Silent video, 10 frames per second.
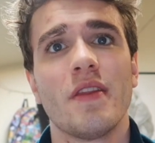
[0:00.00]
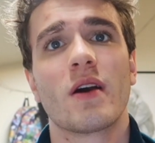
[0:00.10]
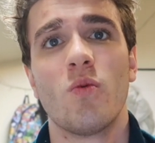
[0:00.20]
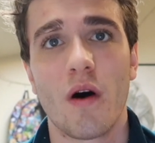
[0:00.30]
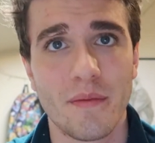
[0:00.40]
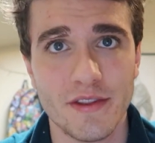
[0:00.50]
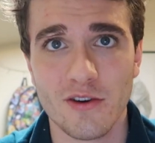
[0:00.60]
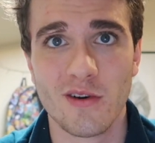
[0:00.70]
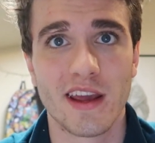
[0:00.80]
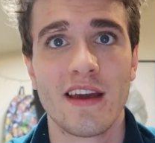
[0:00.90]
on like what I'm
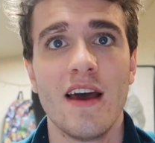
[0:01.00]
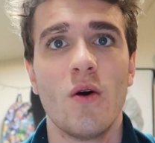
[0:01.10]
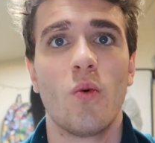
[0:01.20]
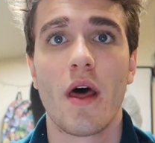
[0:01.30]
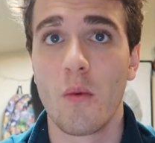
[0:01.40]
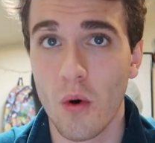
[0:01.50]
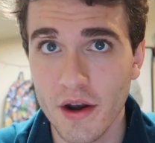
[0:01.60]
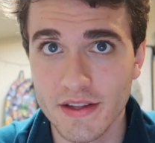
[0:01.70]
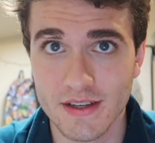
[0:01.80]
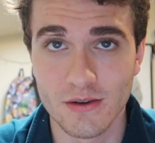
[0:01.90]
doing, what I
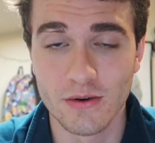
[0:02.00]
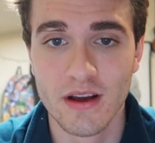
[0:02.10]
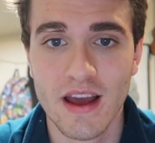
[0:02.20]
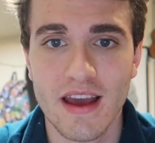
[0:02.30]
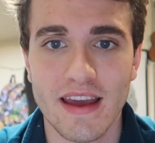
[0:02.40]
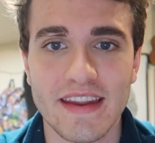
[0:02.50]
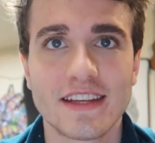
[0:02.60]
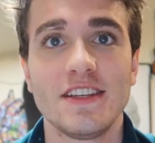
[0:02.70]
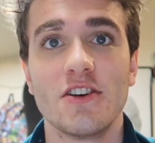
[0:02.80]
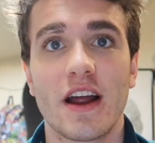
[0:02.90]
wanna do, and
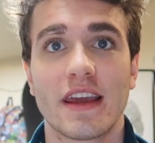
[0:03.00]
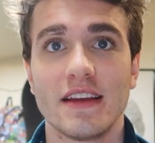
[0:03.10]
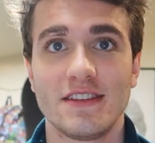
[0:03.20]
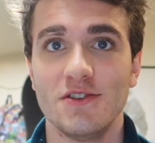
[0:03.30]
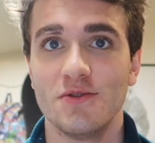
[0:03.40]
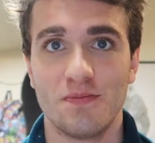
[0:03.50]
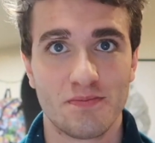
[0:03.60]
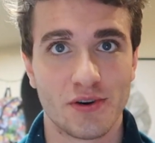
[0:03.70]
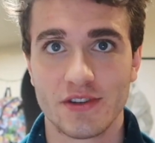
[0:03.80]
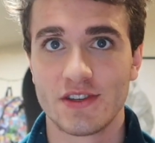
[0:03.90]
next year I get to
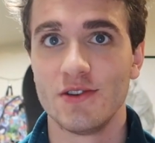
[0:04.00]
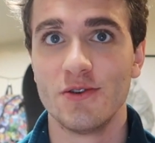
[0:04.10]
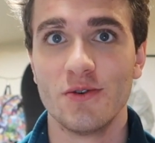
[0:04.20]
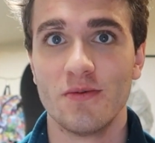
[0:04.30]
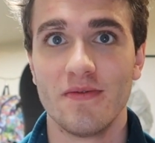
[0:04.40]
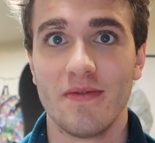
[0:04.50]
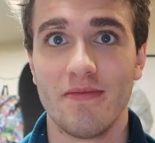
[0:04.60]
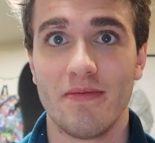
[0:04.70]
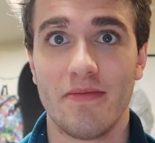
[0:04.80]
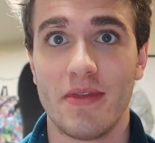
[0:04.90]
pursue
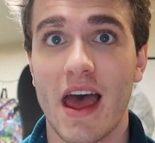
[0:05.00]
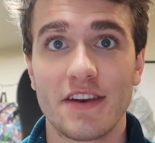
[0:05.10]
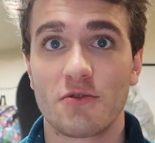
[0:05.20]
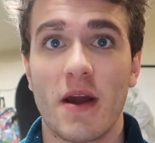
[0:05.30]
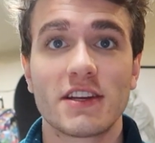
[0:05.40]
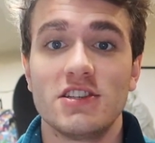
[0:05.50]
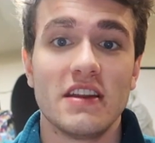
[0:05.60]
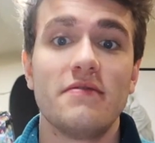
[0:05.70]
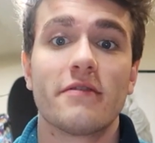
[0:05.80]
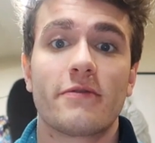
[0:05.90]
that
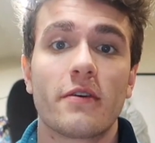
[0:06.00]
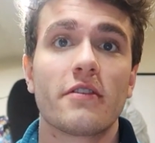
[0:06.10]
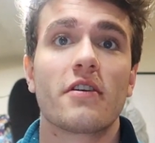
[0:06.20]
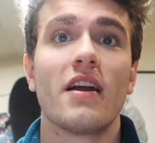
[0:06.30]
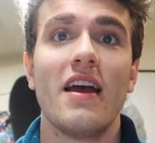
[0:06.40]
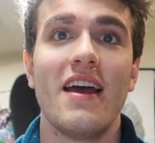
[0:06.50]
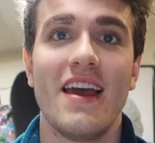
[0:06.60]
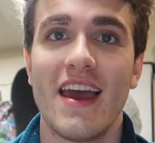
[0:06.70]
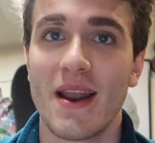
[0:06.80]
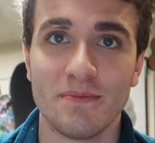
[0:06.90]
direction even further,
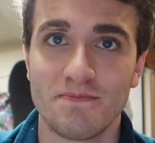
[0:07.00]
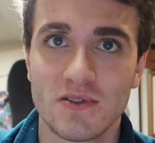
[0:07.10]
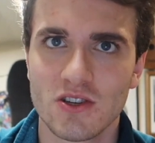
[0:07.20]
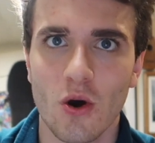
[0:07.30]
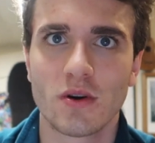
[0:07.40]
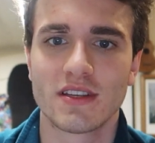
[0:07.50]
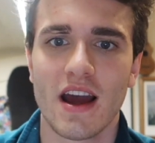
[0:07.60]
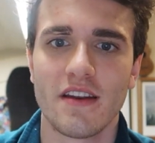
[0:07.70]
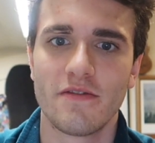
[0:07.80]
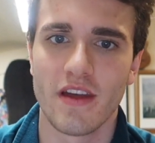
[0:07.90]
and I'm so
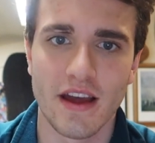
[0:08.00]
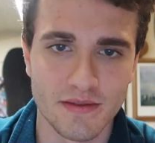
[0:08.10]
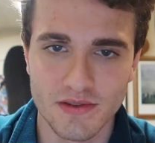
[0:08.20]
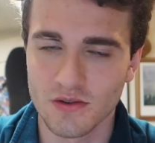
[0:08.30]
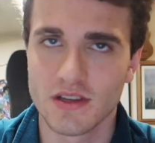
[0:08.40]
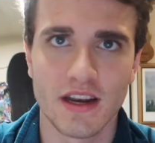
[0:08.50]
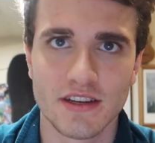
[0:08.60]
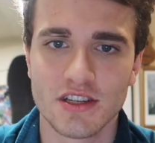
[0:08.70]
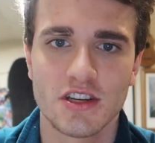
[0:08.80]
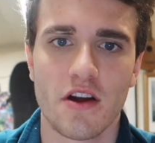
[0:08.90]
excited for that, and I'm so
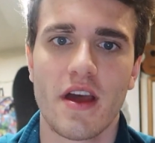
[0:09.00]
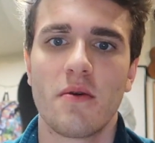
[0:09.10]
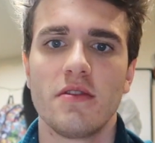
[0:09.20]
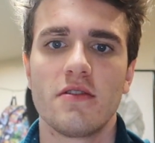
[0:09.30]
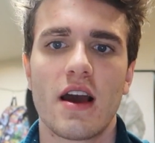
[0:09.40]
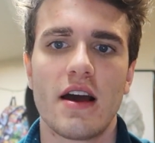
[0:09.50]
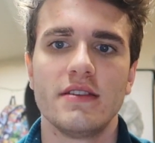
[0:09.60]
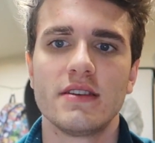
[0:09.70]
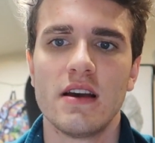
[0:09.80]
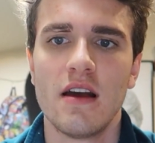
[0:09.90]
excited to share that with you
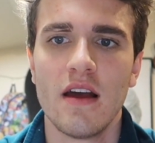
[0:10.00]
guys.